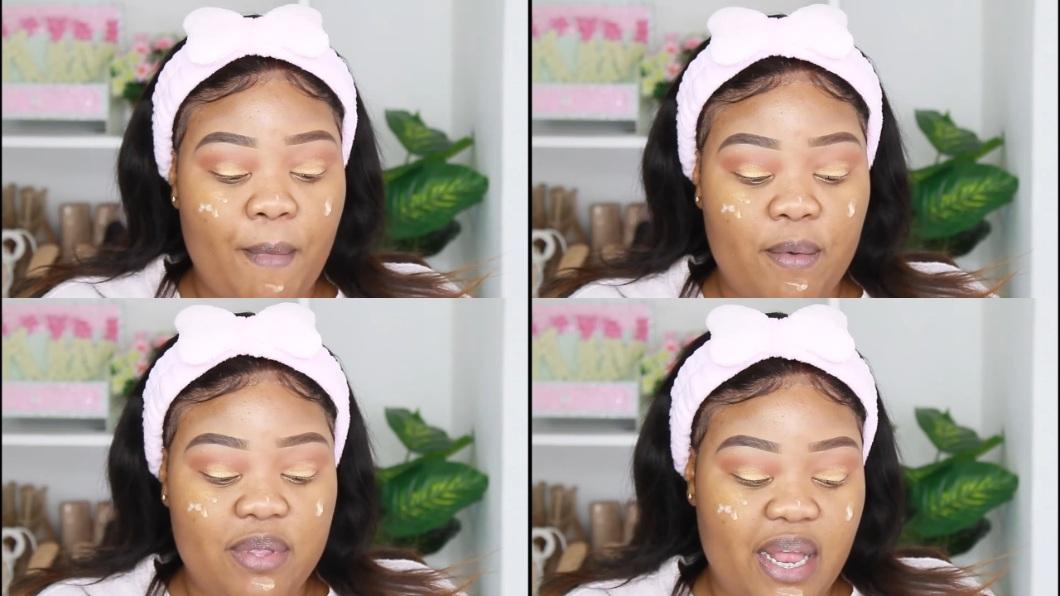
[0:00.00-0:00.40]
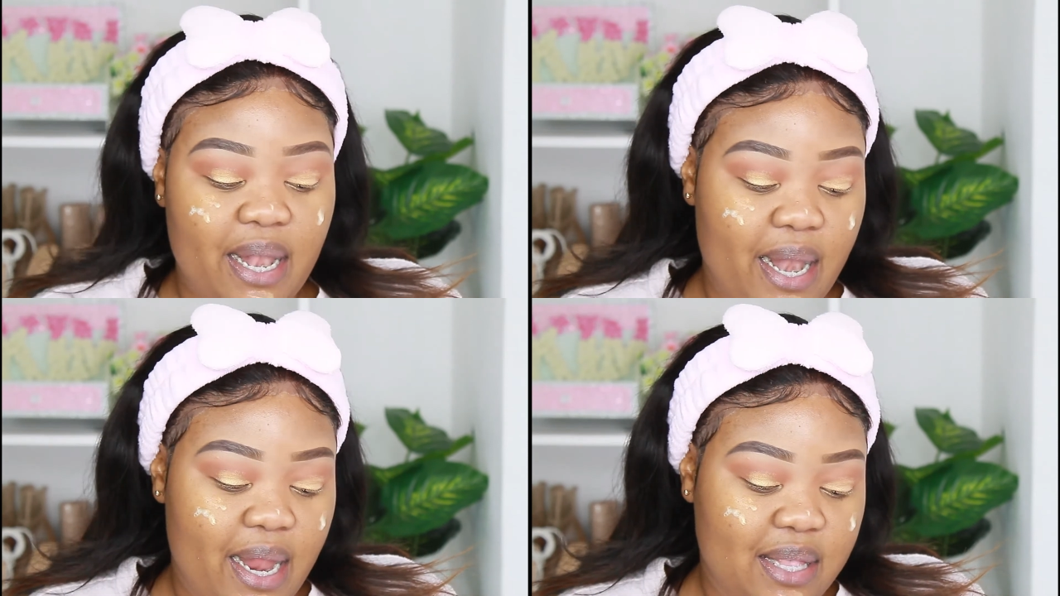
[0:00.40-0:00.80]
I was at
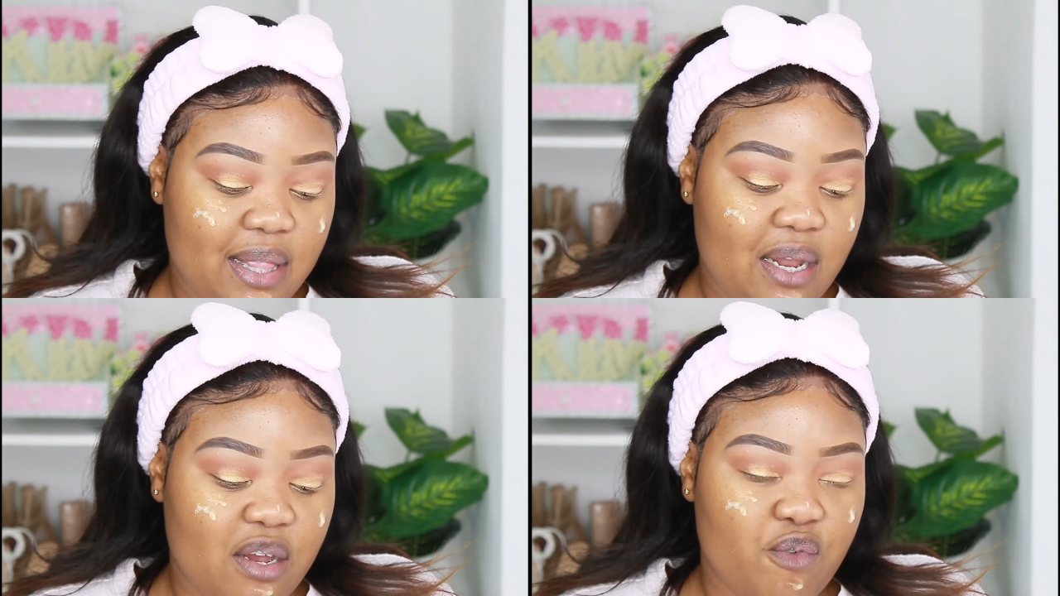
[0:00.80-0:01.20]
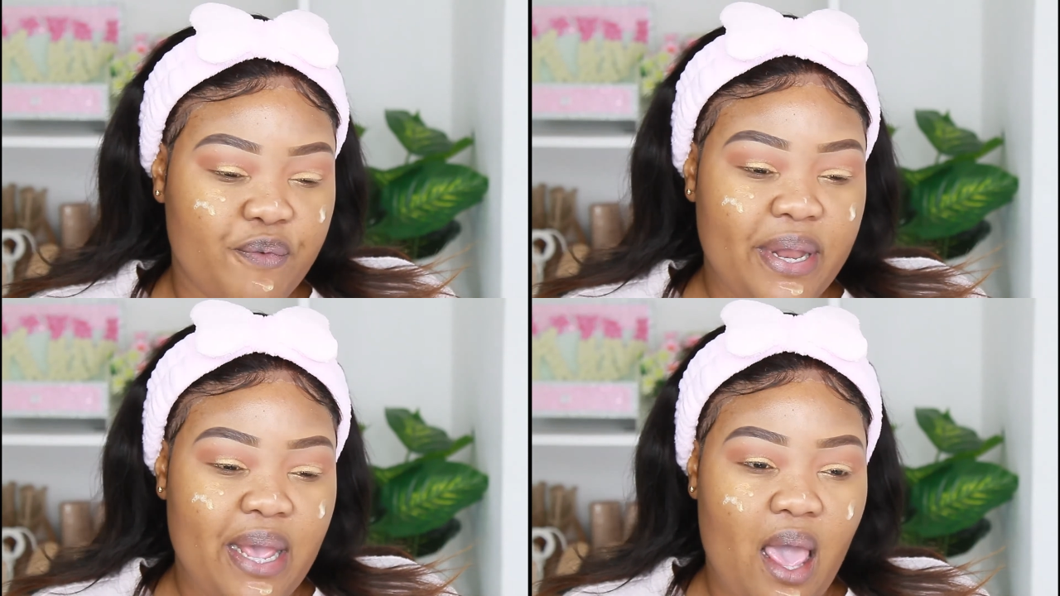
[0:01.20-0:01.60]
Clicks, they didn't
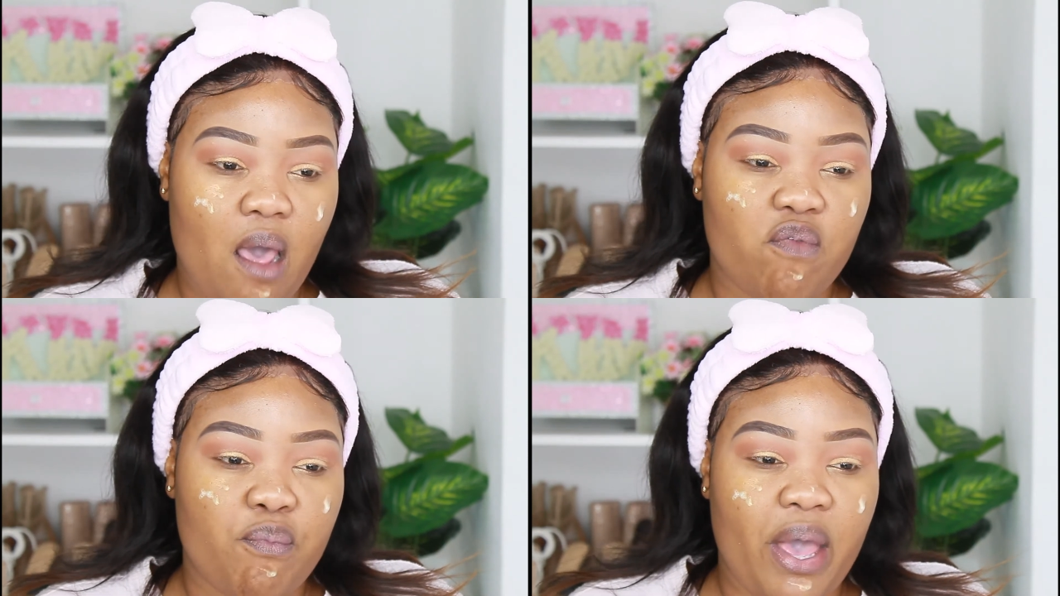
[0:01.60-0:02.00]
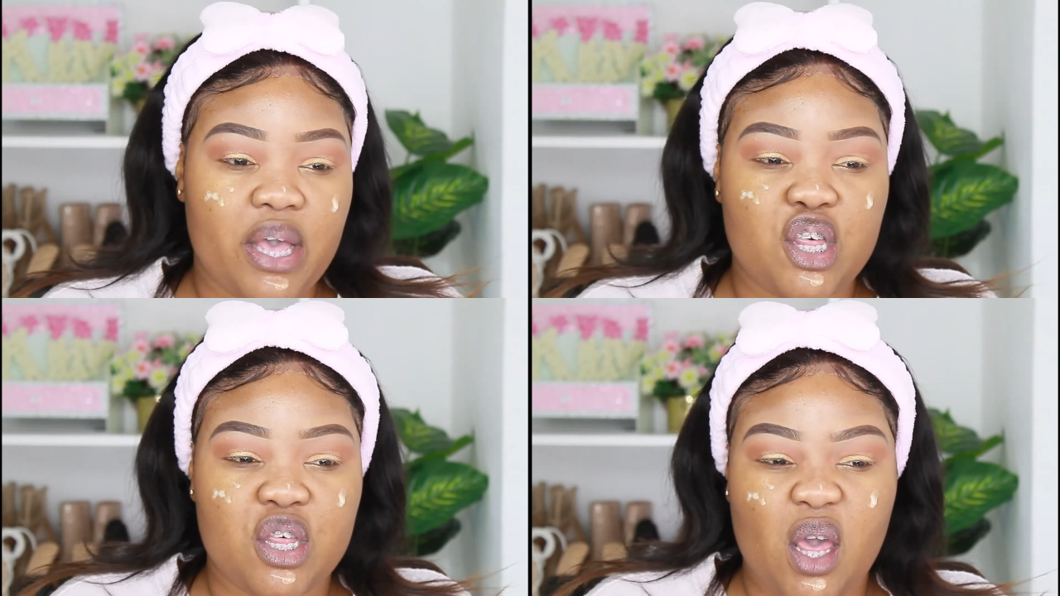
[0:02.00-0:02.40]
really have my
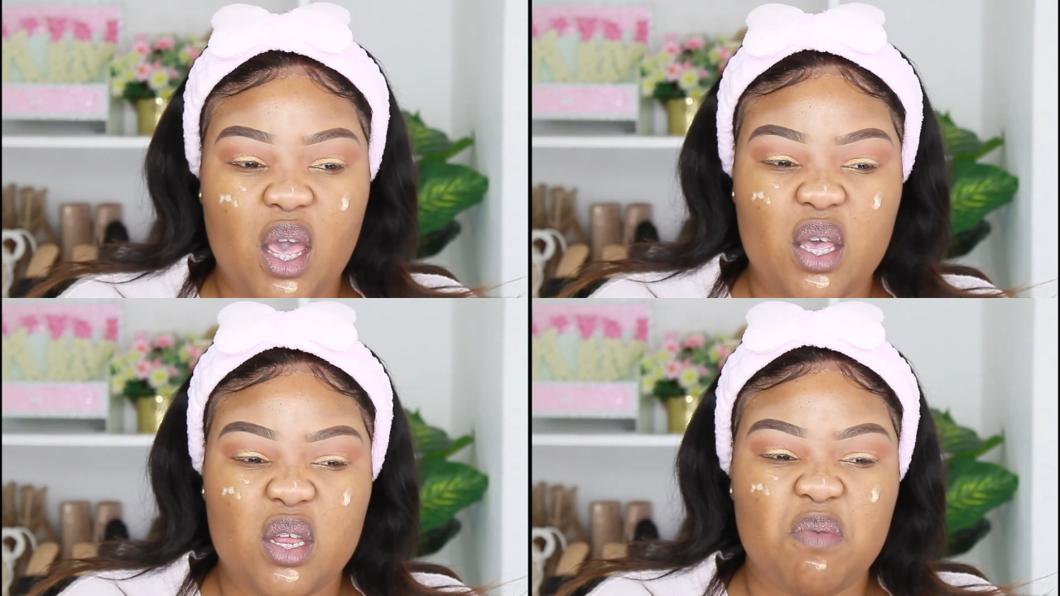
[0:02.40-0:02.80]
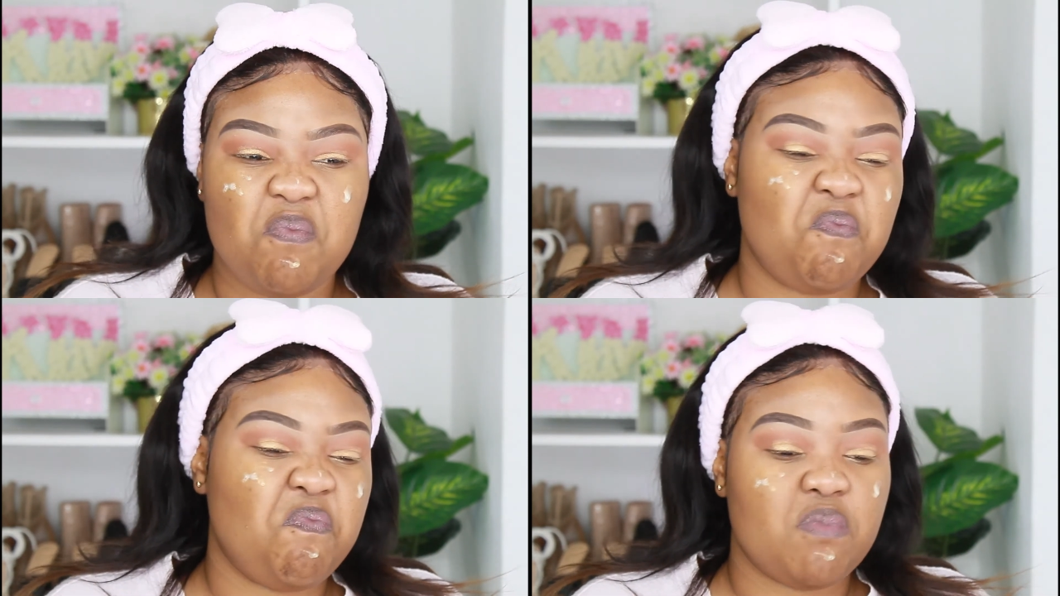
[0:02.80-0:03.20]
shade,
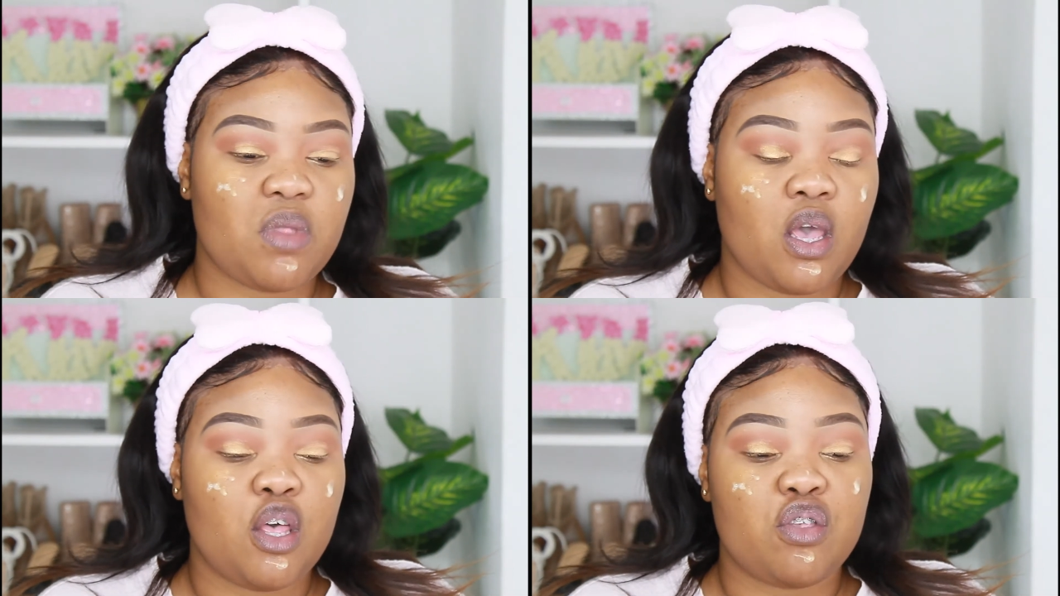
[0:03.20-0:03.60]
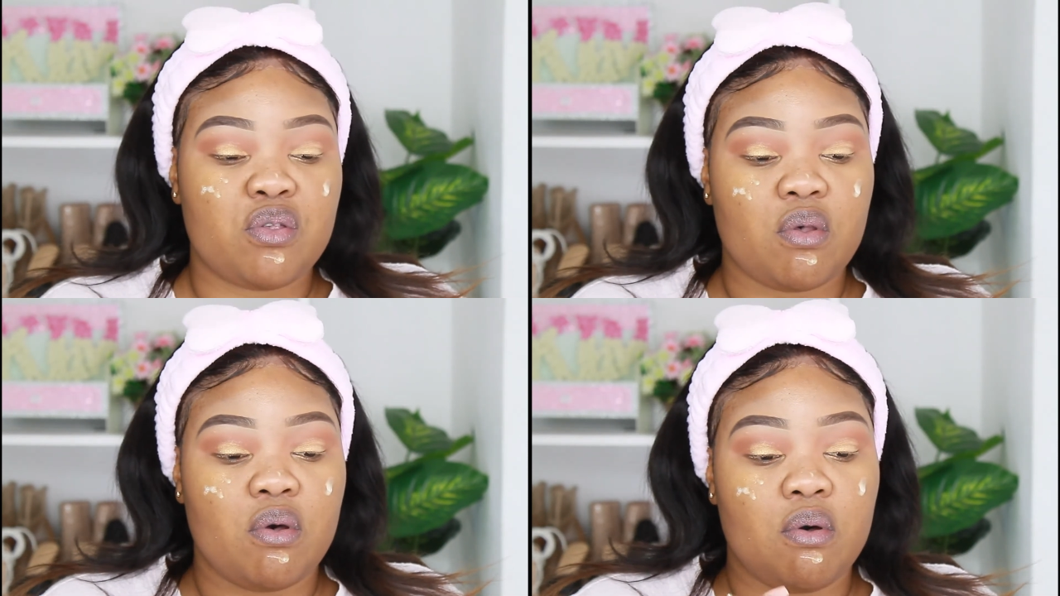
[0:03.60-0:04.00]

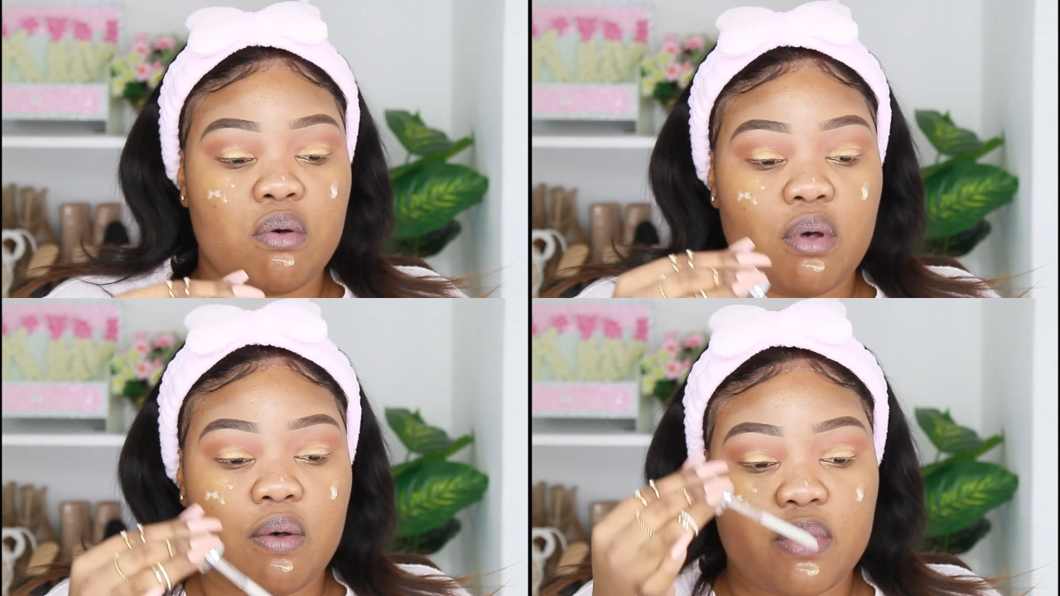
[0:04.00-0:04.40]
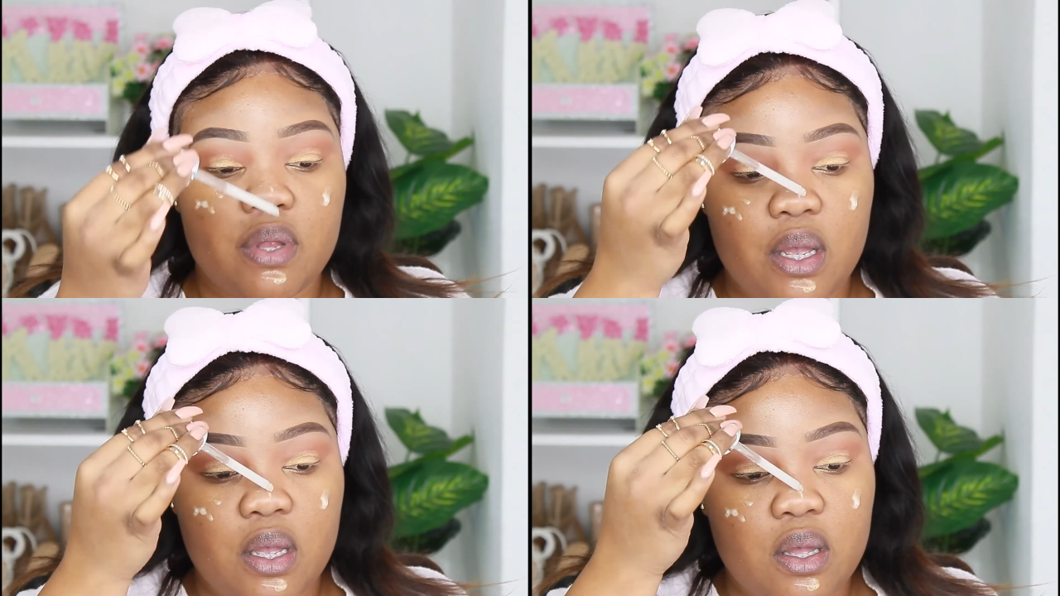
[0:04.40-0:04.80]
so I
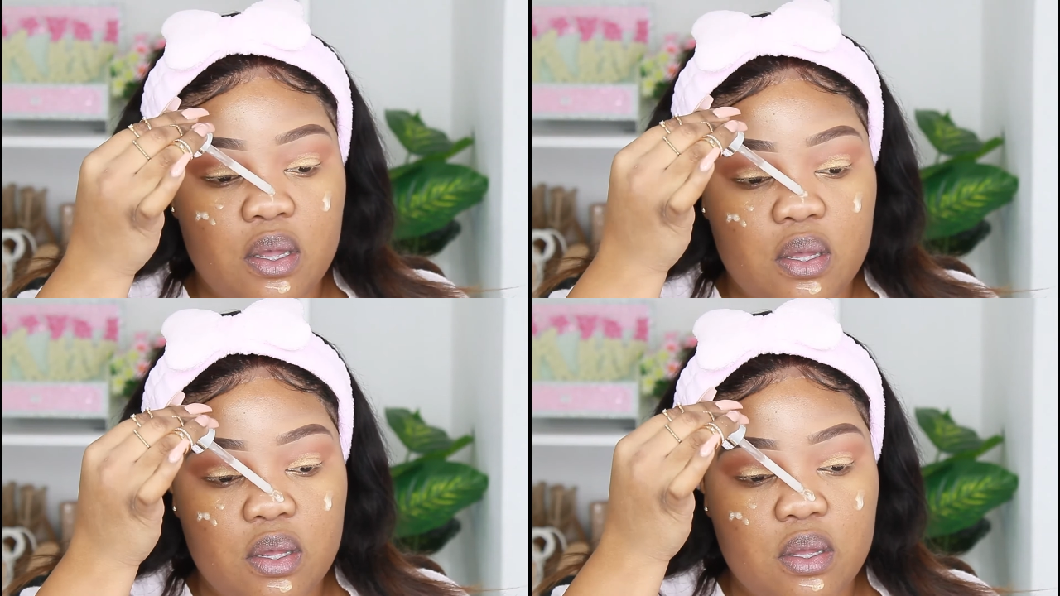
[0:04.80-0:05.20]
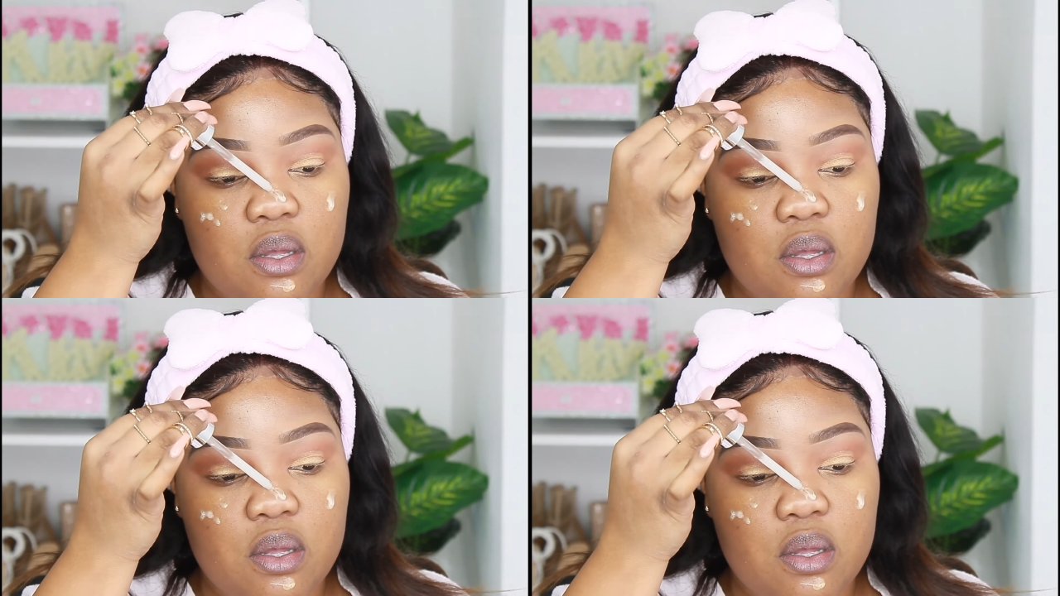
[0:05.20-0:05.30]
was like, ugh,